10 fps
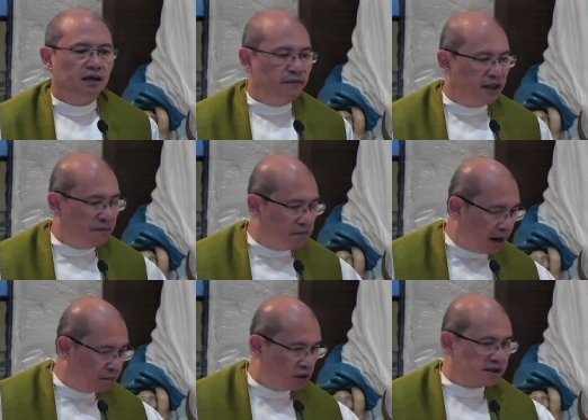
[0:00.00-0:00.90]
Even the
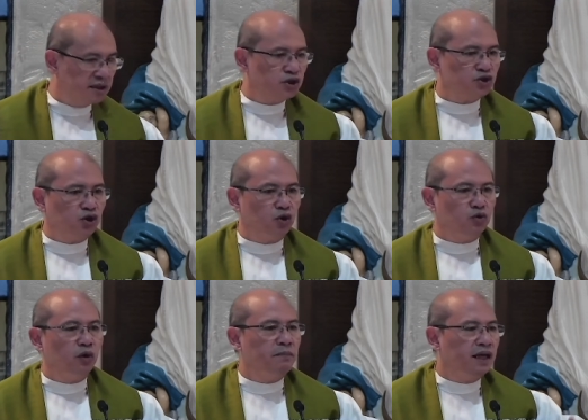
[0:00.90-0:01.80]
marbles and the
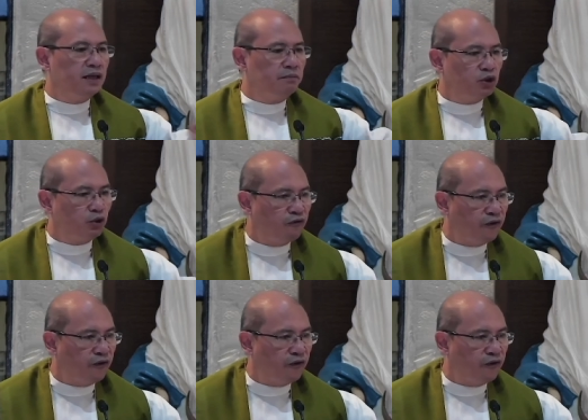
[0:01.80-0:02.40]
stone, we made them into